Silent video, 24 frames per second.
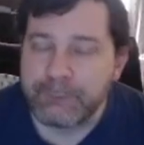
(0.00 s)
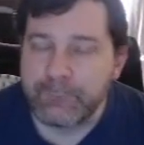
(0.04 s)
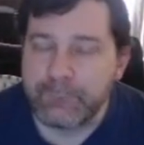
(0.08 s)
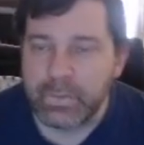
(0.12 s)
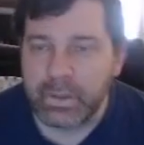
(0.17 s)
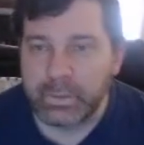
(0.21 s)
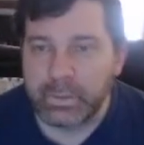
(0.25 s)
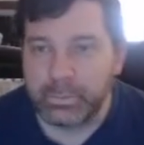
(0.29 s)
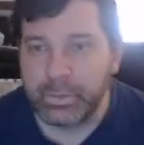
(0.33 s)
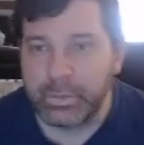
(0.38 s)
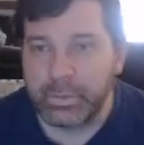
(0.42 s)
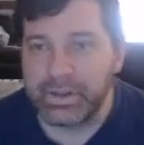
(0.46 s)

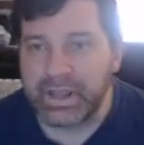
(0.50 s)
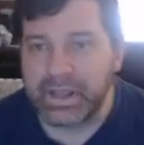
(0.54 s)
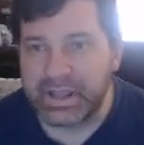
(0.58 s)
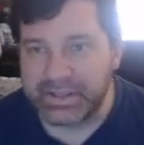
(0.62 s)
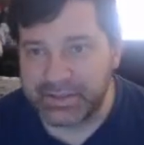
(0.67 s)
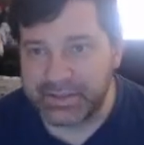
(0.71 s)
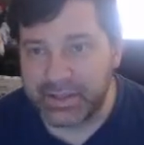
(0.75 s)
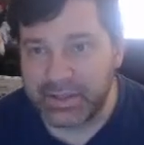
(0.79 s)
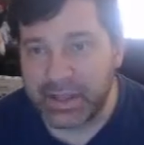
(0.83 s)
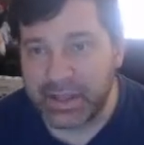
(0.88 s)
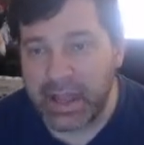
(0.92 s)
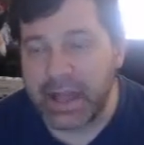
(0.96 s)
But yes, the
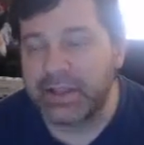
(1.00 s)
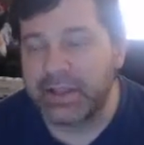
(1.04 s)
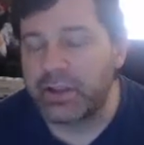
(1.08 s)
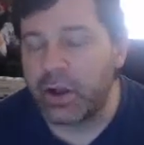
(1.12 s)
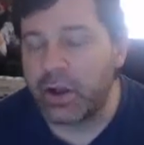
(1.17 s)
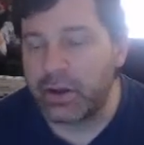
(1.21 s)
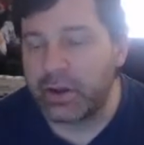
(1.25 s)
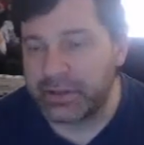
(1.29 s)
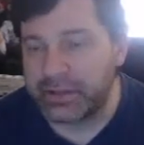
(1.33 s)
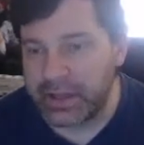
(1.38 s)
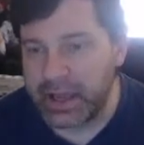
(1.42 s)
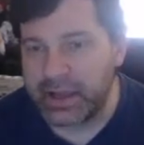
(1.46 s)
cat dog
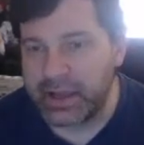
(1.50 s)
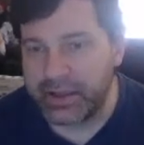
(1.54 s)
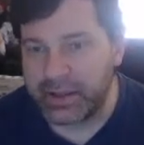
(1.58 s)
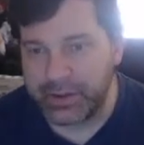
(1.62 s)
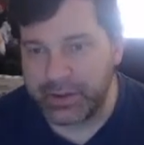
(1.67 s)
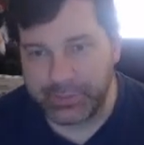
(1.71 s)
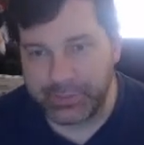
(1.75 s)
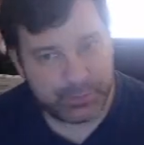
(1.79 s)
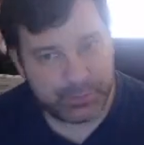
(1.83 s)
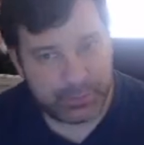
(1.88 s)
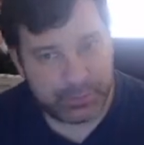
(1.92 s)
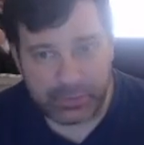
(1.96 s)
deck,
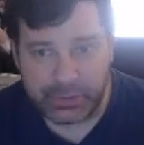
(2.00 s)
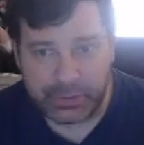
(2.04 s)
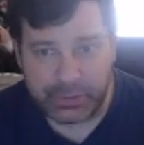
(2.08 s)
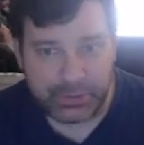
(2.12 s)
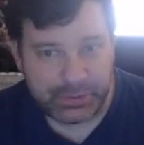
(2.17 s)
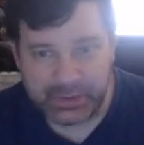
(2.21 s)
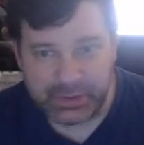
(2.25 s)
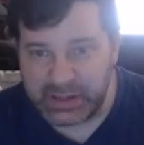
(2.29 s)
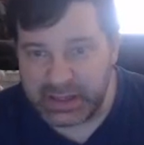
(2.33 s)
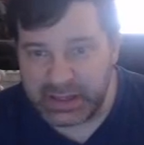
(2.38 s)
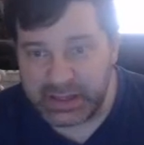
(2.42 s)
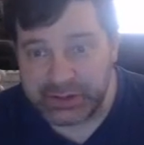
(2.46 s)

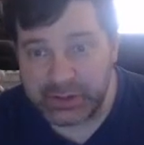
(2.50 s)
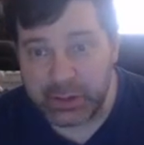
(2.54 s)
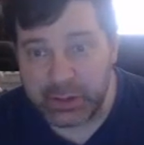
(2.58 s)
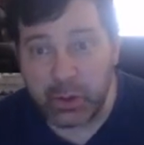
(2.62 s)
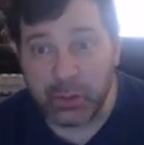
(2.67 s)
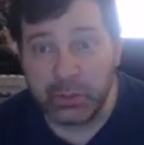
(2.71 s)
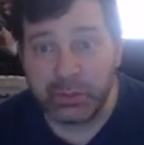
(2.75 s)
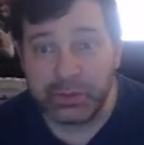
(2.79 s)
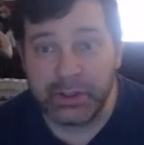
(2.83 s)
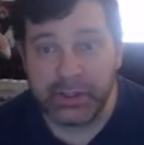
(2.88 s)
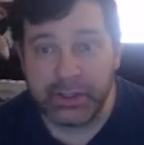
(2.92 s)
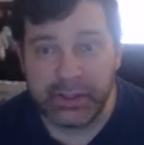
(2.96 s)
it's
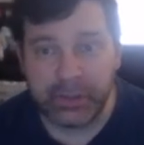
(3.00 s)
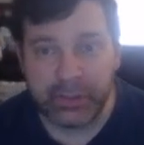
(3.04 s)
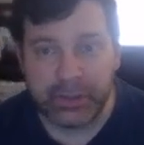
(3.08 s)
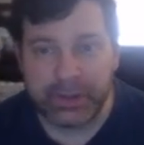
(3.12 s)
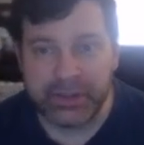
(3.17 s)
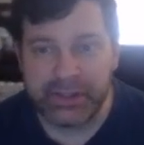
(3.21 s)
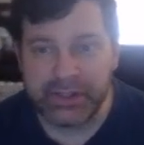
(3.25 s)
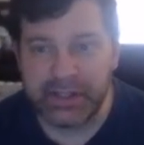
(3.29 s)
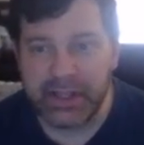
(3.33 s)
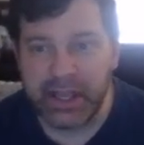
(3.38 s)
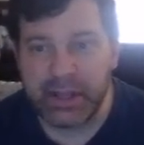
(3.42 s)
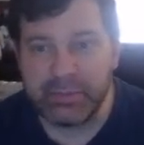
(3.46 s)
only going
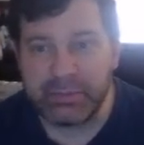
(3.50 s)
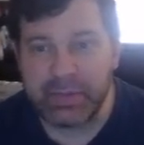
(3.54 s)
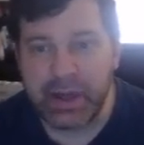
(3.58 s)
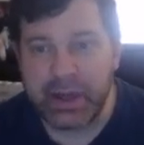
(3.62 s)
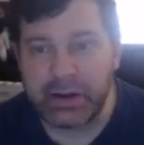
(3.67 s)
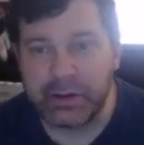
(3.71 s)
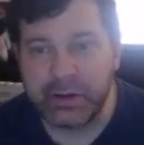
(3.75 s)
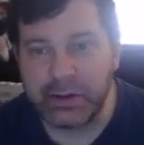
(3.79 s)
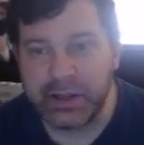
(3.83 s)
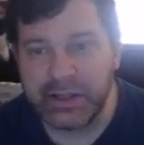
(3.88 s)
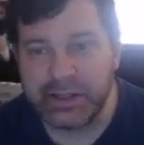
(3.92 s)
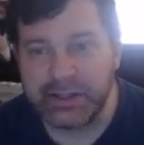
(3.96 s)
to get better
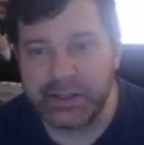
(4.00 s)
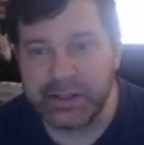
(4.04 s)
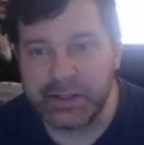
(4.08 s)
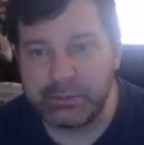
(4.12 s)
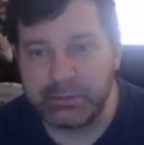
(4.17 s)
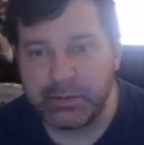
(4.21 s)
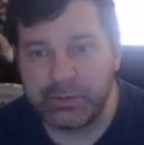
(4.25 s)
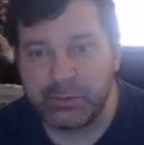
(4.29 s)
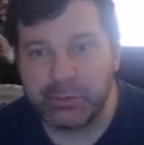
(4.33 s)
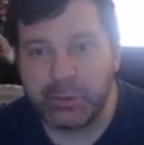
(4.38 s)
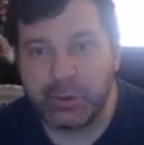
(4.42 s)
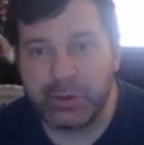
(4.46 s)
as they
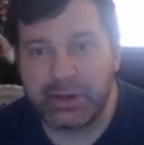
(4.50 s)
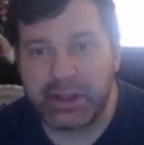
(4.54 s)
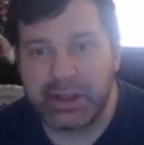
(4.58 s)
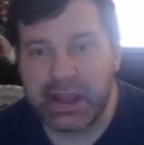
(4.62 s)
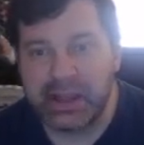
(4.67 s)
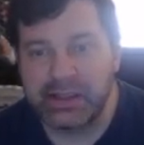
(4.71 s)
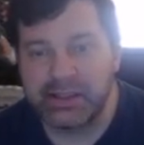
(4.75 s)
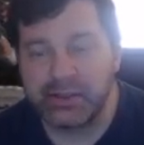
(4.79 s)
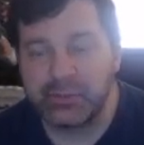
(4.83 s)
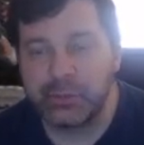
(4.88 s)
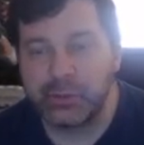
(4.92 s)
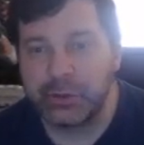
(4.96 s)
print more cats
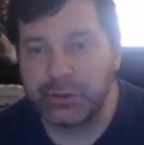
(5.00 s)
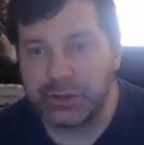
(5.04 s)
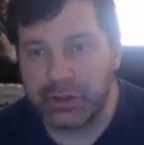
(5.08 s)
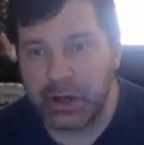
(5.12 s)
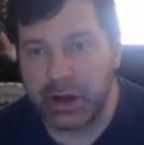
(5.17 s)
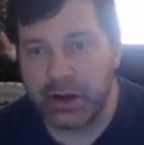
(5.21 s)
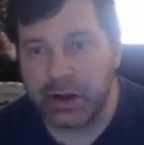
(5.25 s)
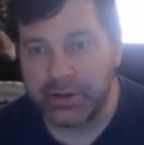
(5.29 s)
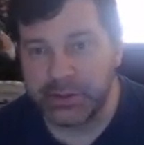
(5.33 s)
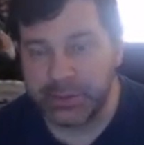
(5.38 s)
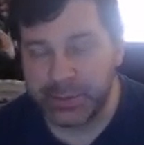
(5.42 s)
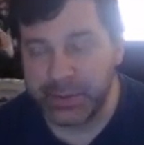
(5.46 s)
and more
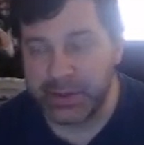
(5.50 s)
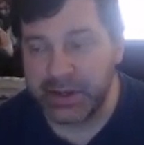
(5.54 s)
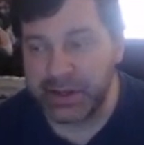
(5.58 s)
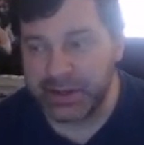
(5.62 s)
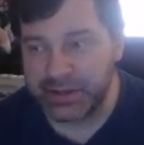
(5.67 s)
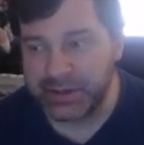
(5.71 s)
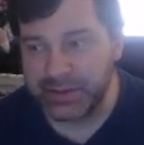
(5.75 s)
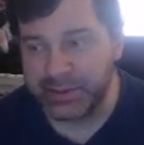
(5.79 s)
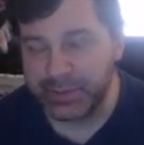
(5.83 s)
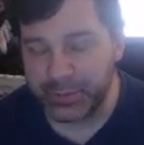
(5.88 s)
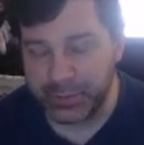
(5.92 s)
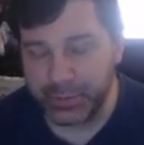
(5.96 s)
dogs,
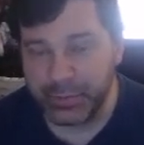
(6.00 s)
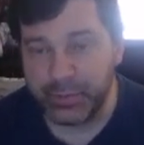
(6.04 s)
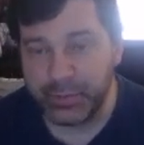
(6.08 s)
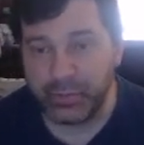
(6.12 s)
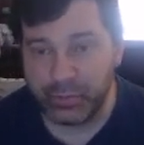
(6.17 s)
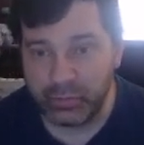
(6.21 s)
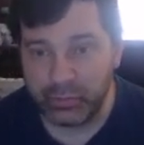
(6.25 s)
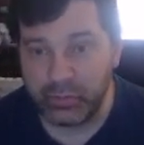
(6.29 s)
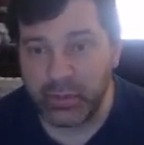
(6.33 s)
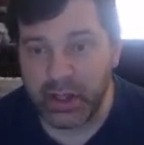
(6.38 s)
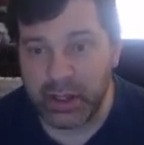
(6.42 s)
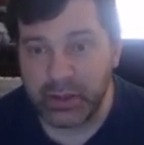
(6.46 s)
because
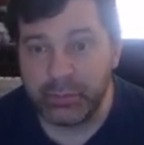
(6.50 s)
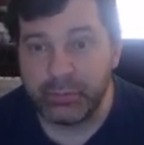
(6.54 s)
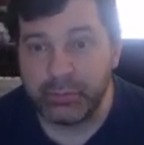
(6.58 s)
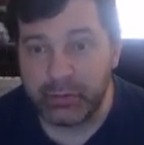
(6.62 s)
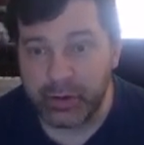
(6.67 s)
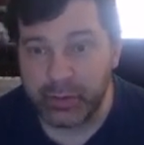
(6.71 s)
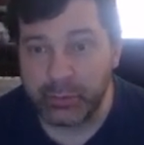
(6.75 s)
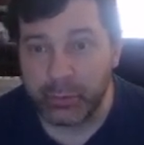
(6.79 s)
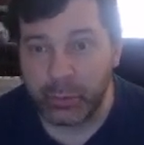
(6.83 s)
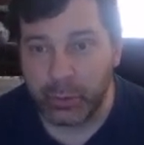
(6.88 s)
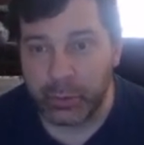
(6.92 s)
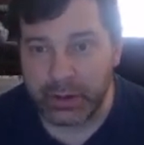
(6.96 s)
they print
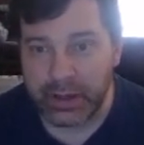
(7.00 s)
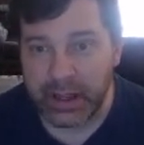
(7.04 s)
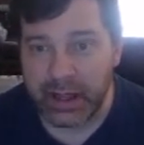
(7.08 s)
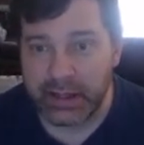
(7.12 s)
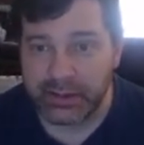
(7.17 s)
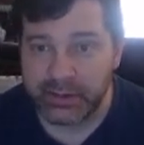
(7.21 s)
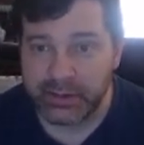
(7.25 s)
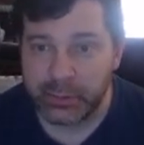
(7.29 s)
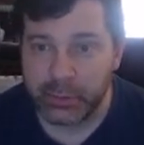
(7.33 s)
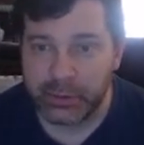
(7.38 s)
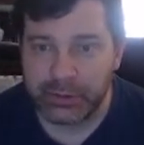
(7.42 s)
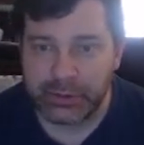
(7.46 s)
more cats and
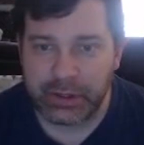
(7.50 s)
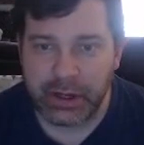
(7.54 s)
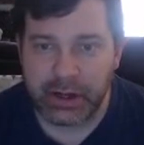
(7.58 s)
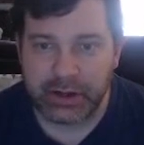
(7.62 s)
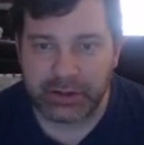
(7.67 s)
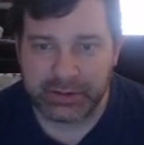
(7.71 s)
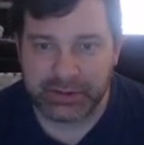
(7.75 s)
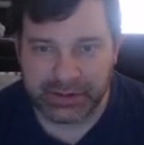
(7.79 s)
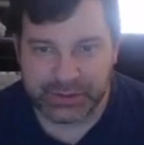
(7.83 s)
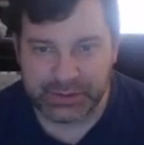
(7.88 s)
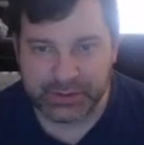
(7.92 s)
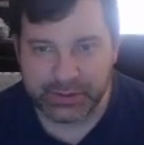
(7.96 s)
more
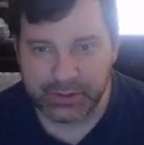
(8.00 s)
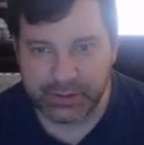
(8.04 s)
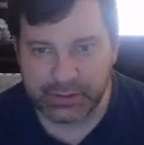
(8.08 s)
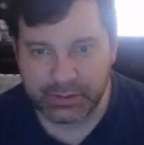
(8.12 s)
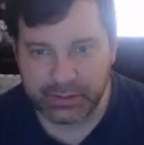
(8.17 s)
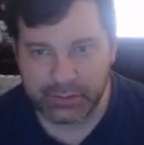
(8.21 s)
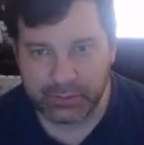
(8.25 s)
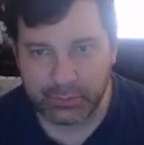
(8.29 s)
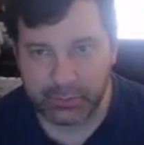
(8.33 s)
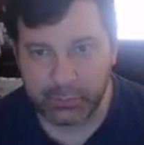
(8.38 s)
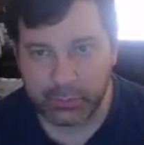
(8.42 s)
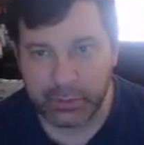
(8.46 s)
dogs.
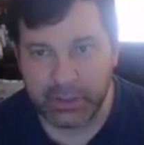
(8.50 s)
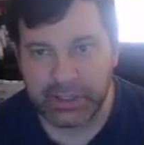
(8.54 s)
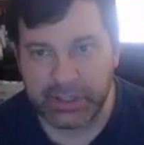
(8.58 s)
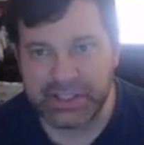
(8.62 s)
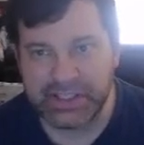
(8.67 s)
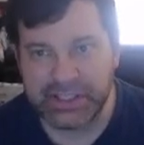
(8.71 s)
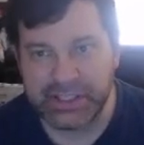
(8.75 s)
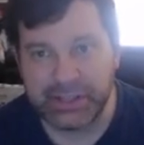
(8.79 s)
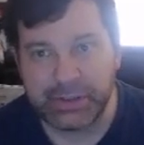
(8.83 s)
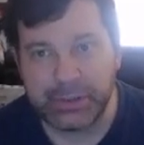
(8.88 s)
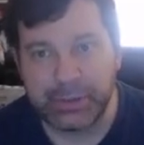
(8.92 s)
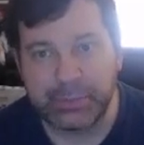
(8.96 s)
We're going to see
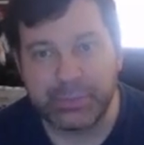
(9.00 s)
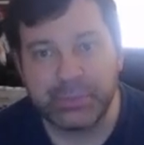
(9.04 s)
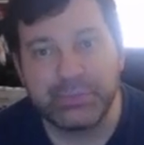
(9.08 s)
them.